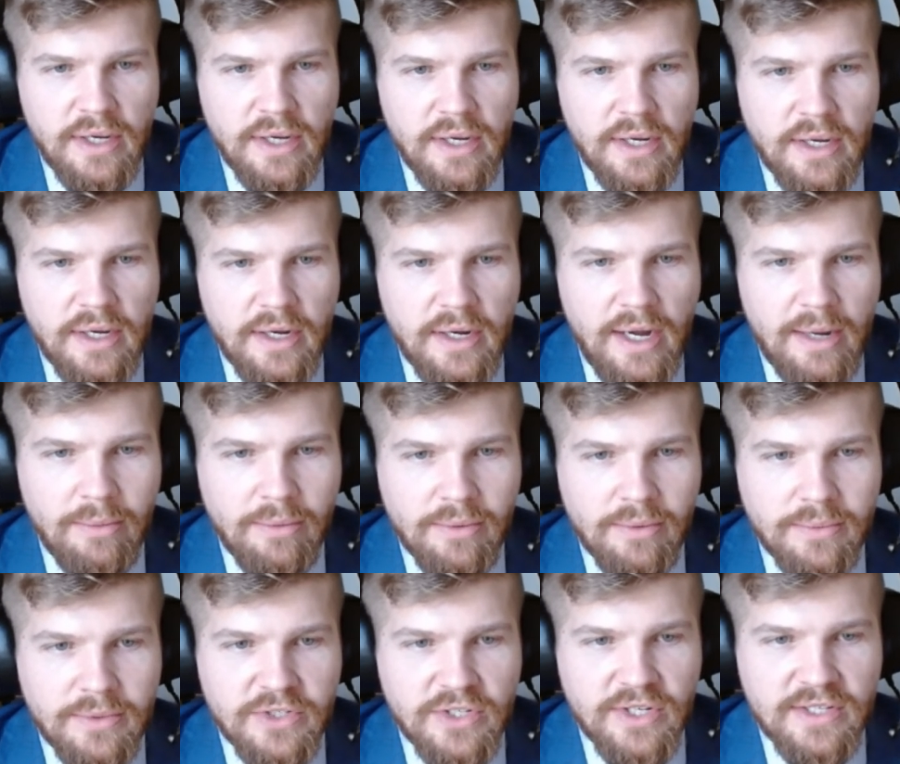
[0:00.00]
uh,
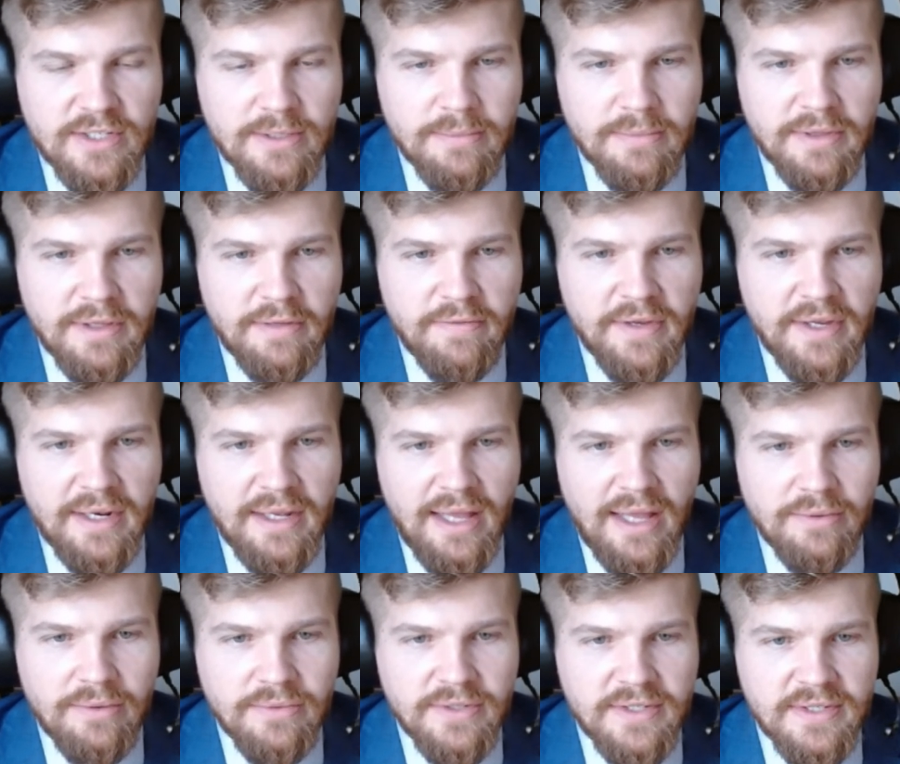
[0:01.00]
which gets some living
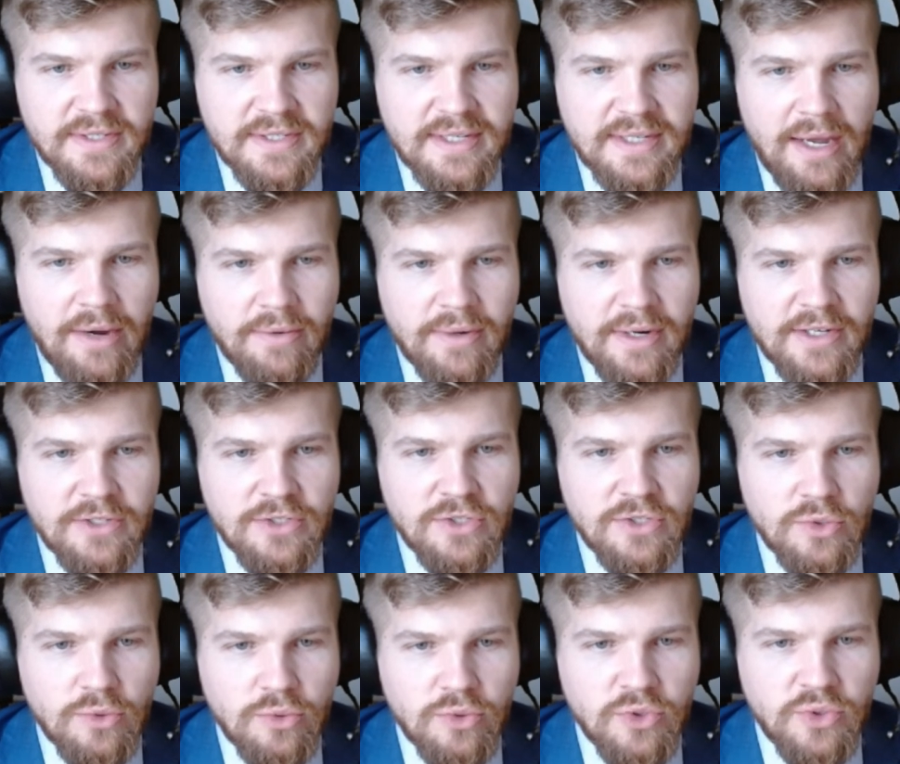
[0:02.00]
allowances, count as
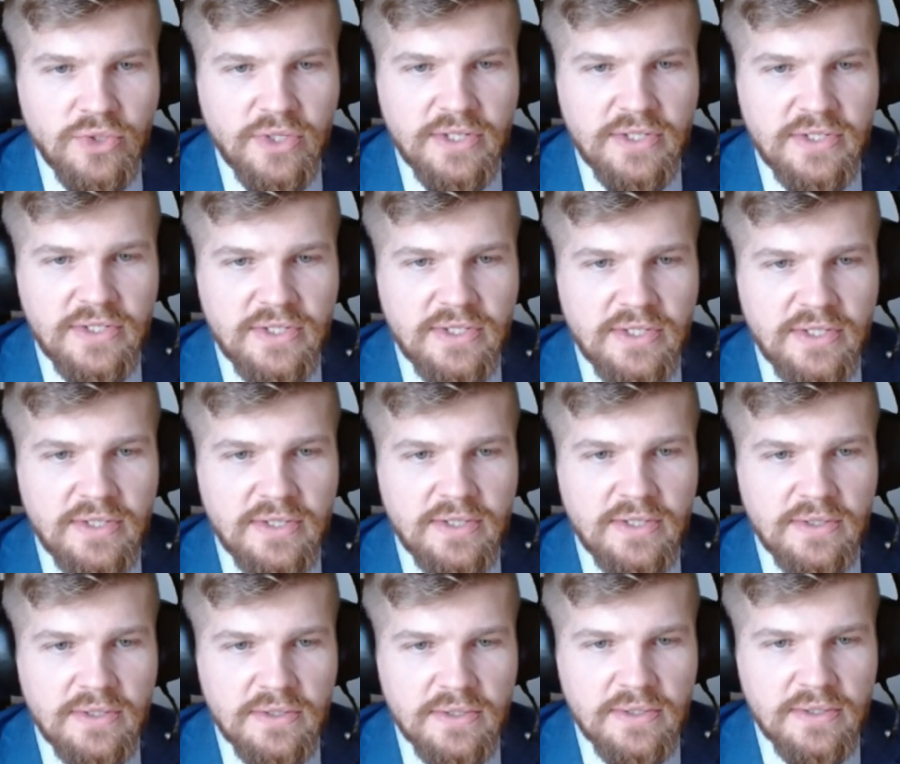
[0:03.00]
social
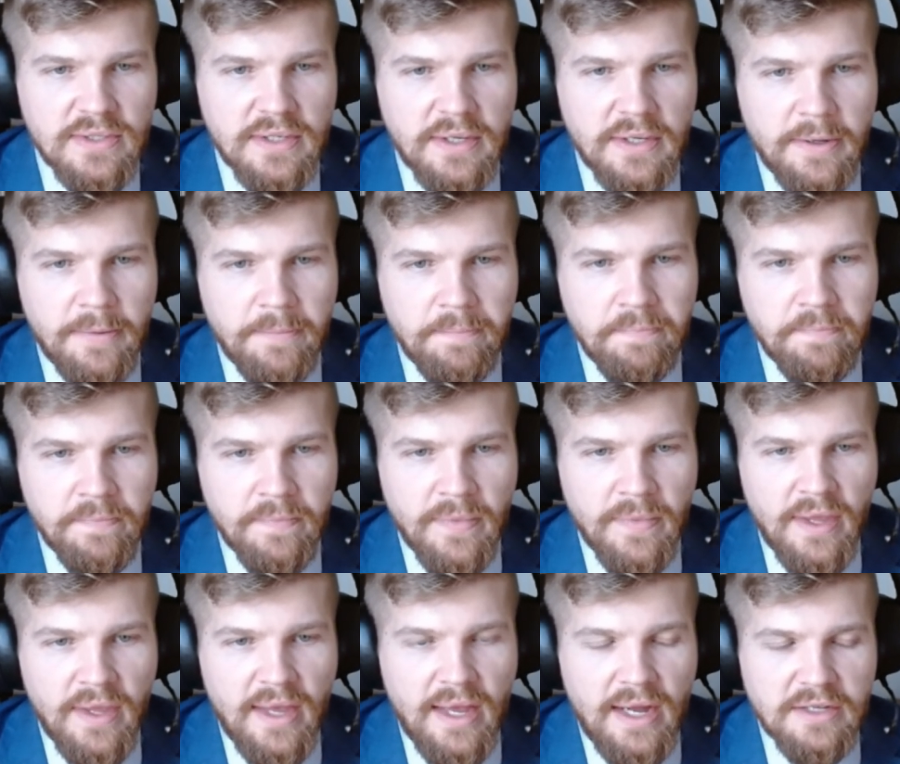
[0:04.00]
assistance.
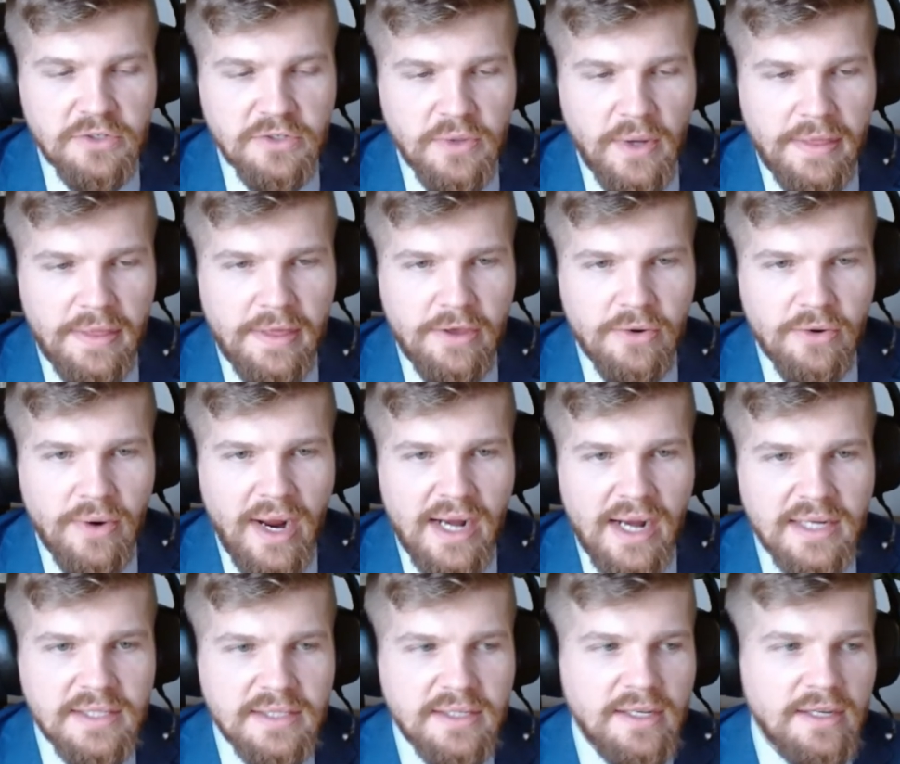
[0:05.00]
Uh, so I think you're
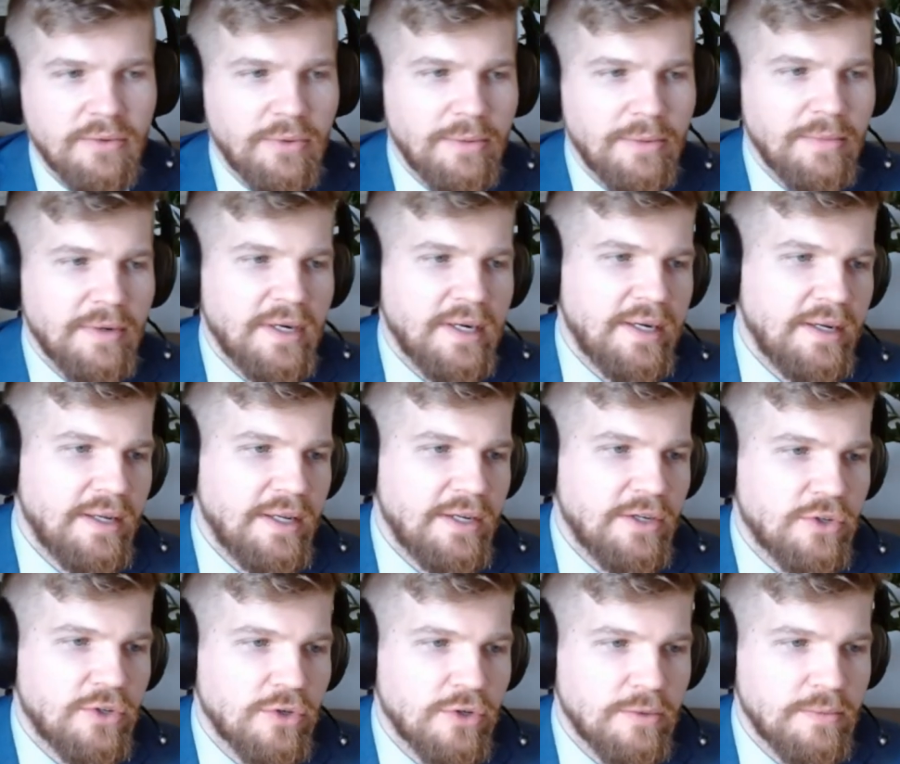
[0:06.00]
asking Rima
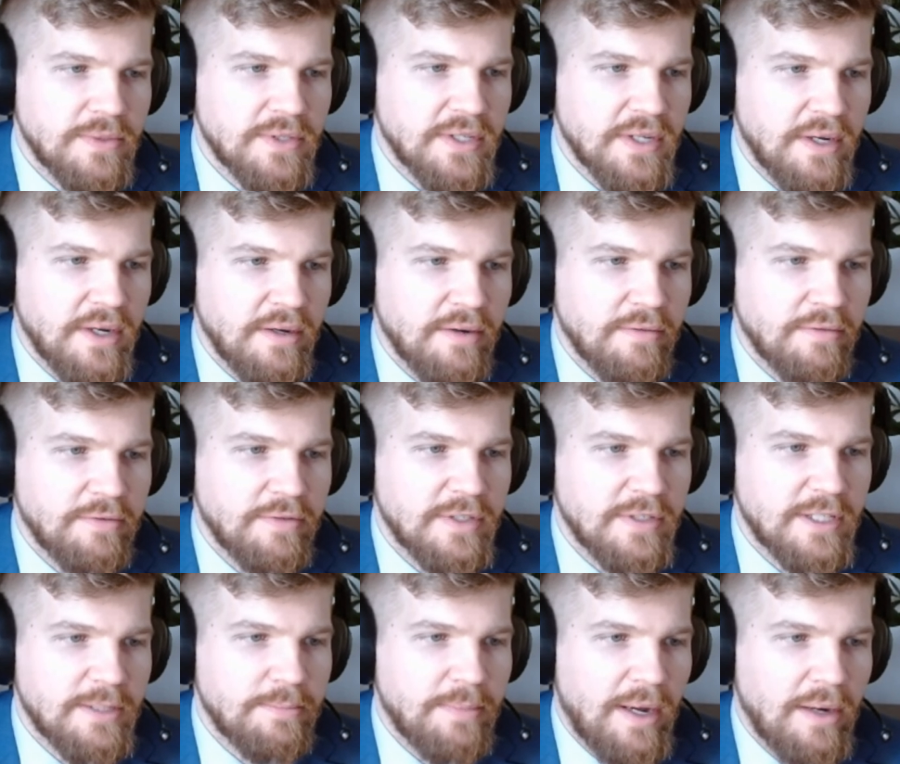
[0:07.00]
in terms of
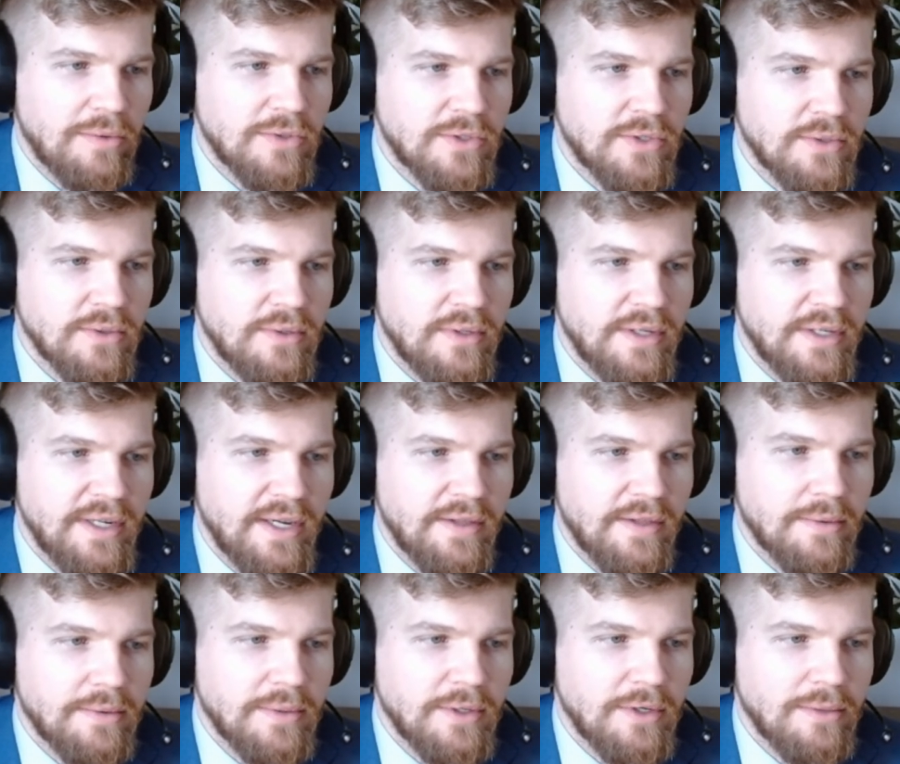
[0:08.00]
spousal, and yeah,
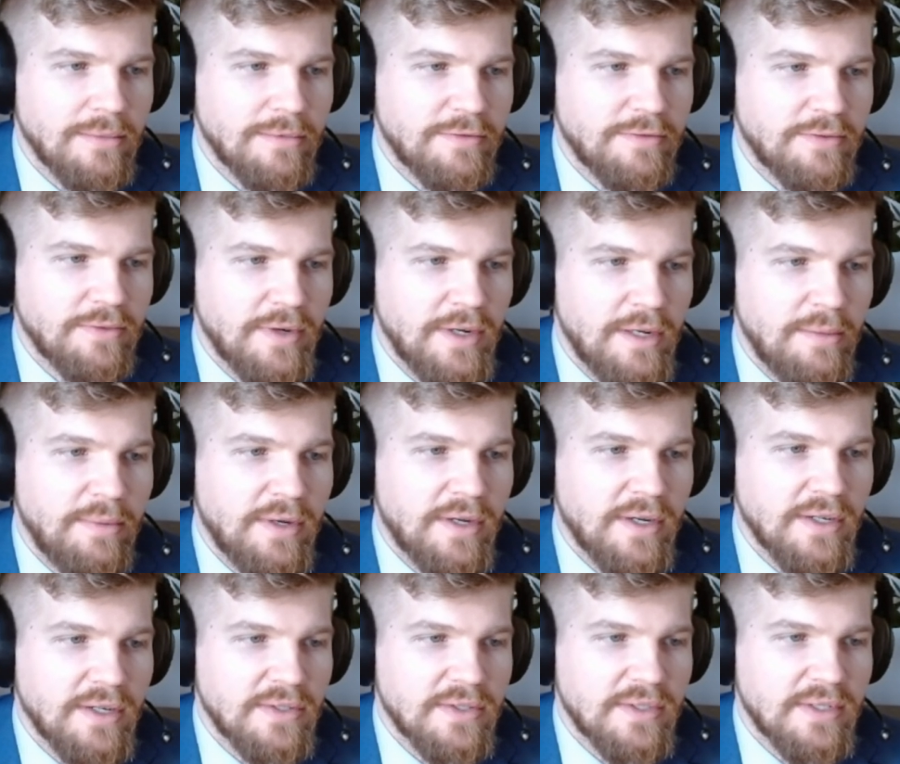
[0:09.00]
there we go. I'm afraid
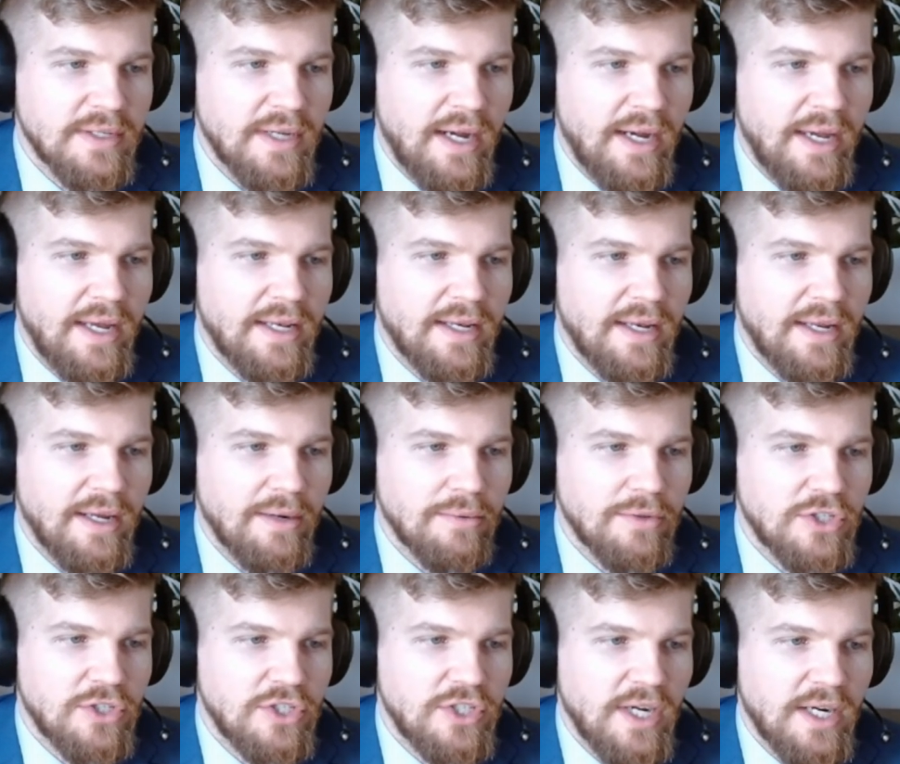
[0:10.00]
because it can get
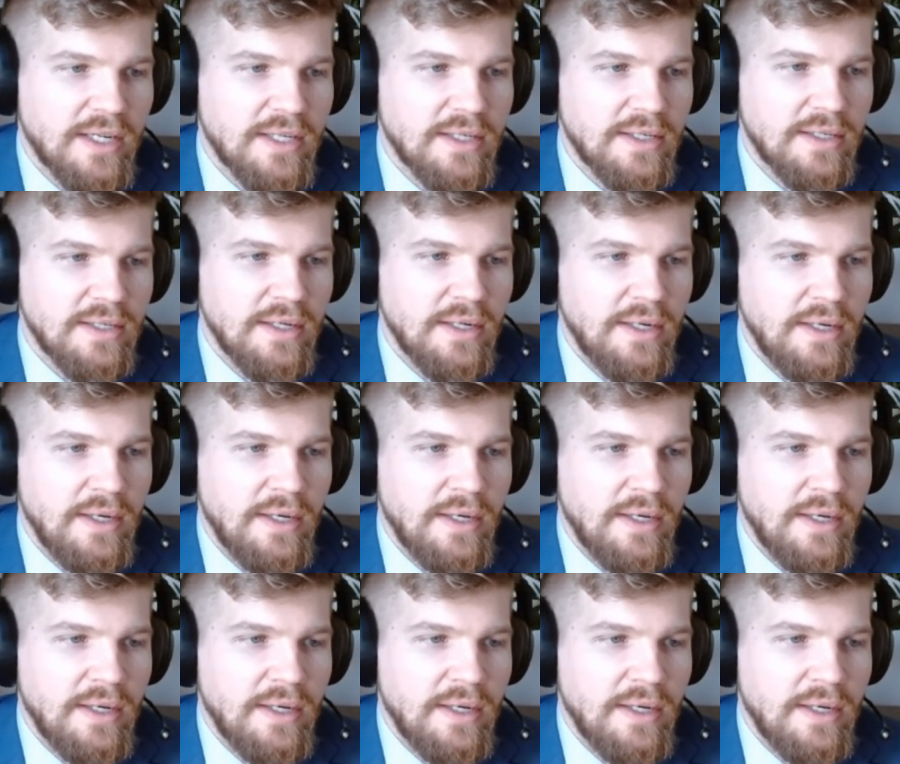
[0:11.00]
rejected.